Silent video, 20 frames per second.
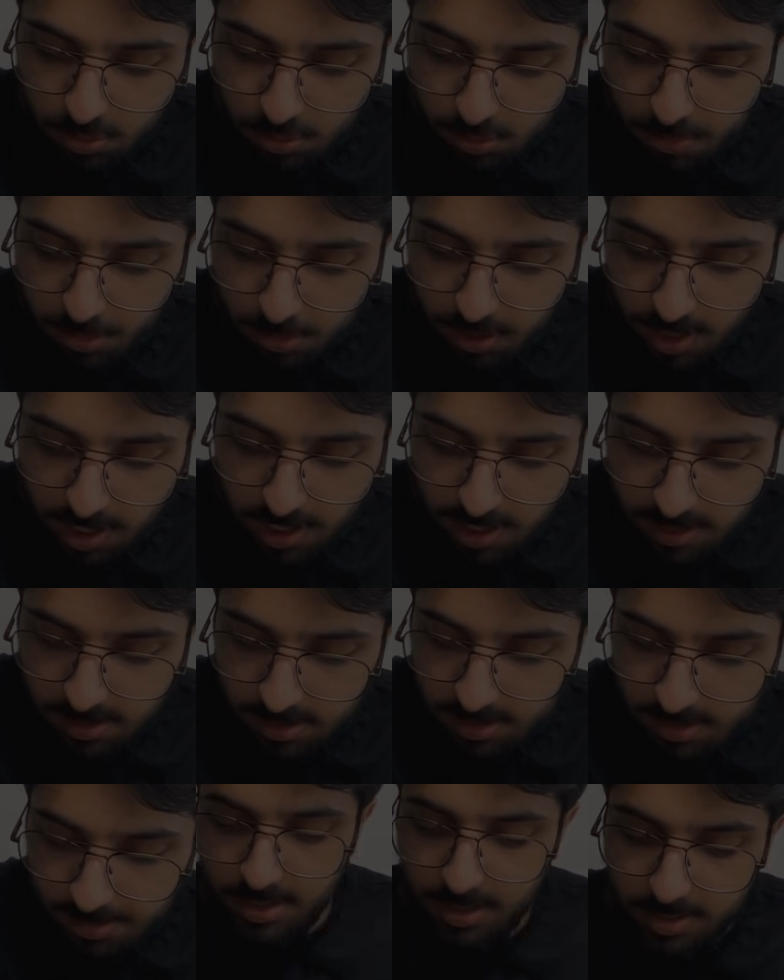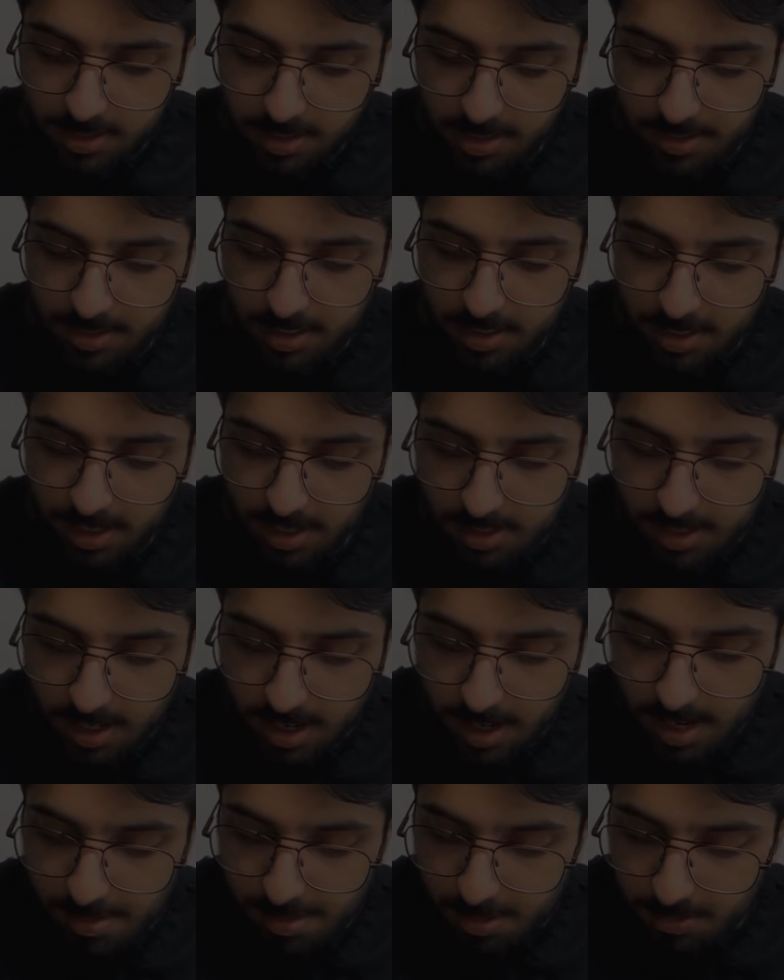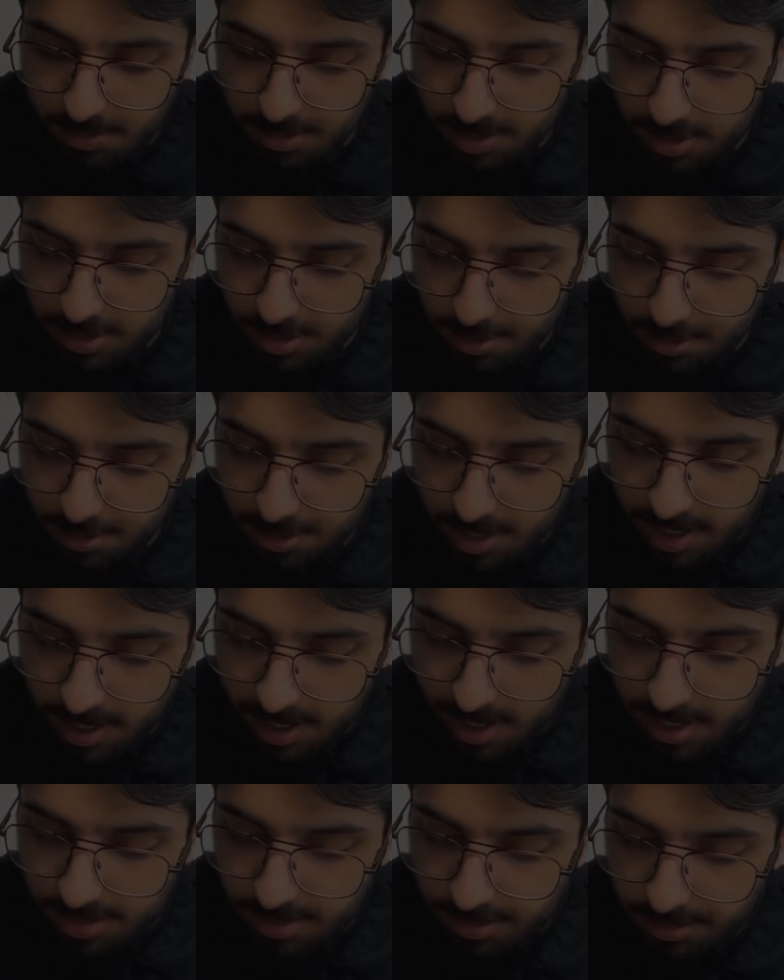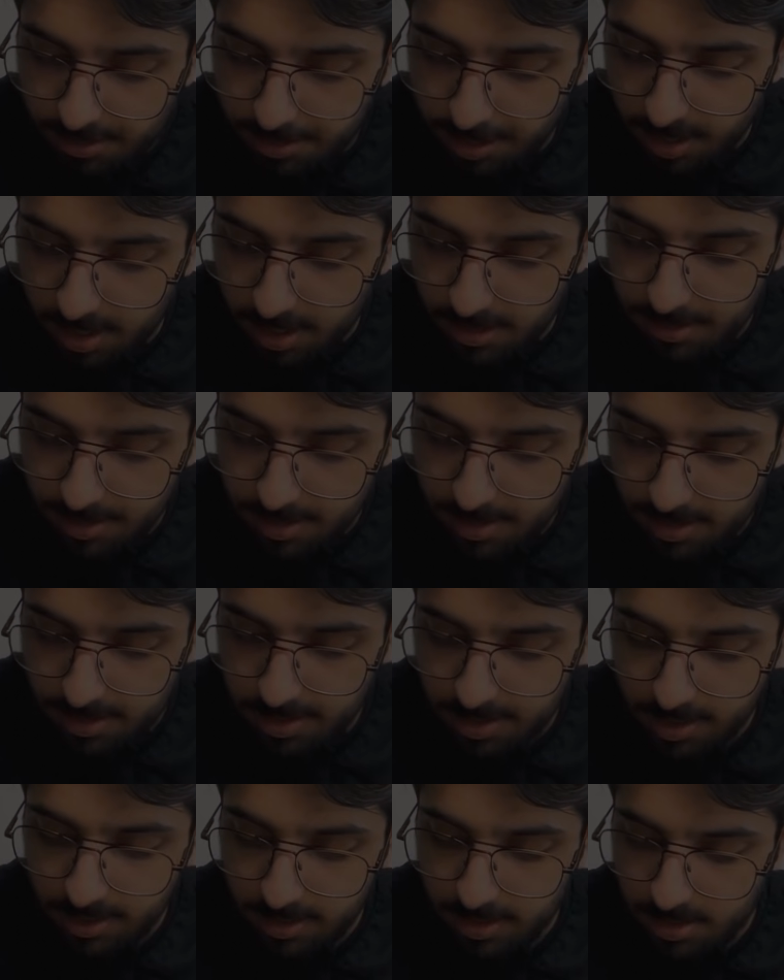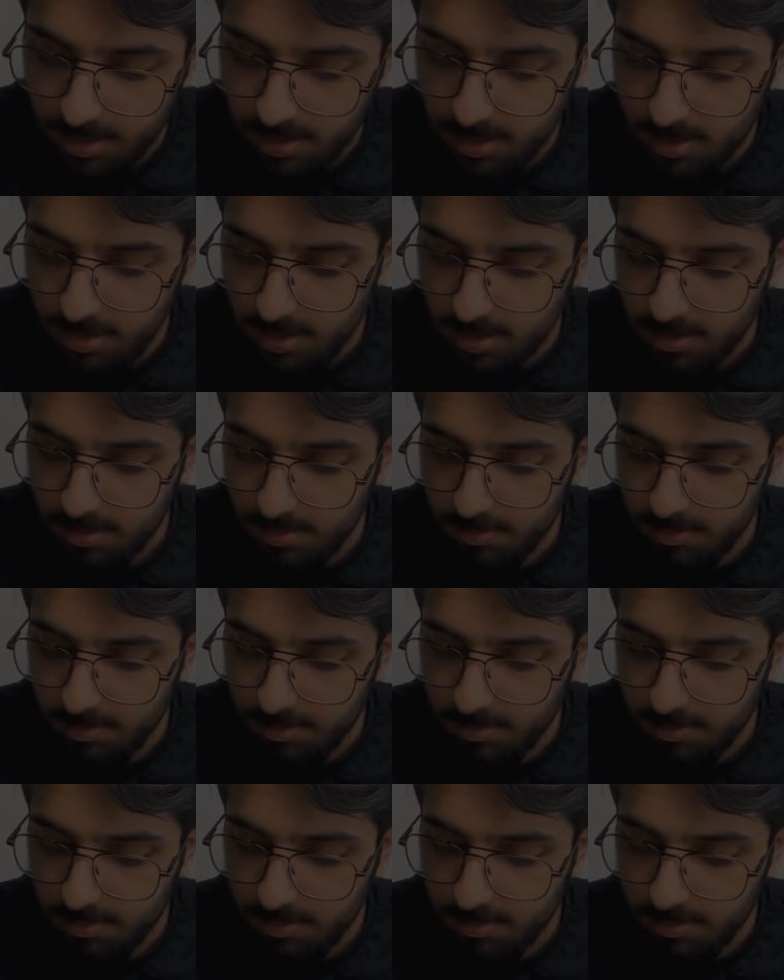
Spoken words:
2.8. This gives us a time of 0.85 seconds.